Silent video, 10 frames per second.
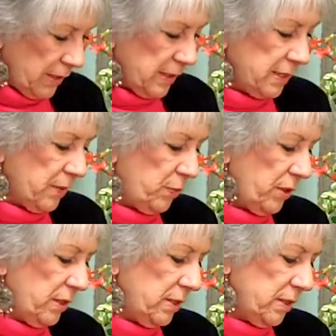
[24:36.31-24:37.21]

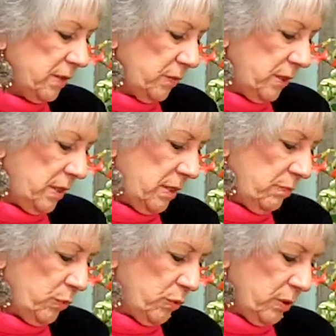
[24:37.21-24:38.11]
Separate this one
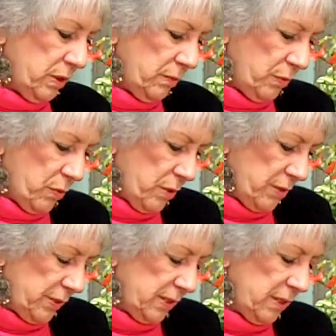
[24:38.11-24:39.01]
and pull it
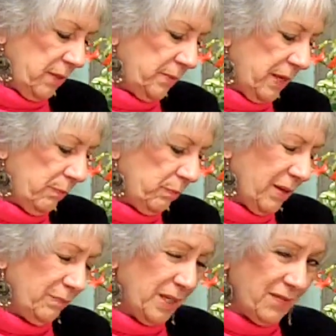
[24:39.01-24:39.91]
apart some. Now
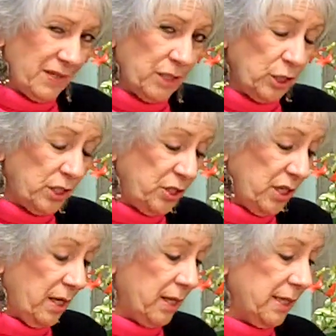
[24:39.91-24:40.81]
I'm giving a good
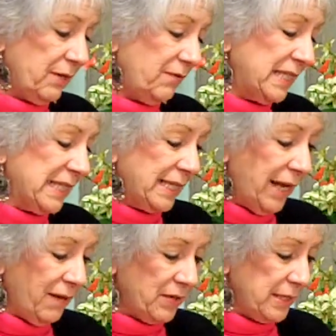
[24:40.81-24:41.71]
tug, and if I didn't
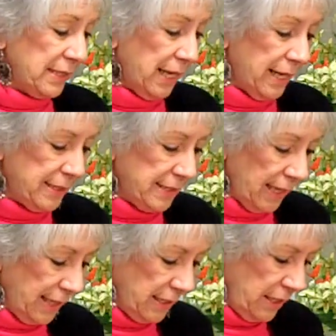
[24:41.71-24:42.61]
have it tied
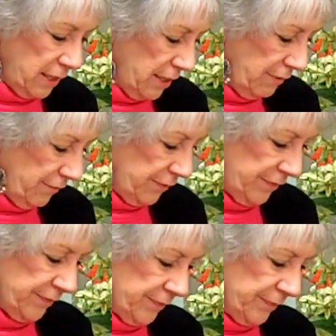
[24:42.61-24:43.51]
tightly enough,
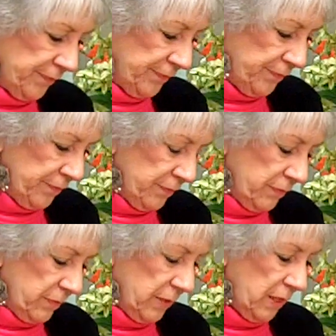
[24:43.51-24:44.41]

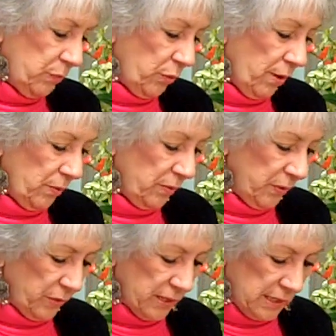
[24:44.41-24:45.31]
it
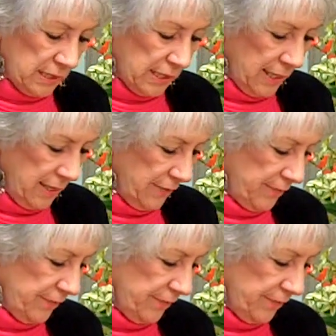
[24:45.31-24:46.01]
probably wouldn't stay.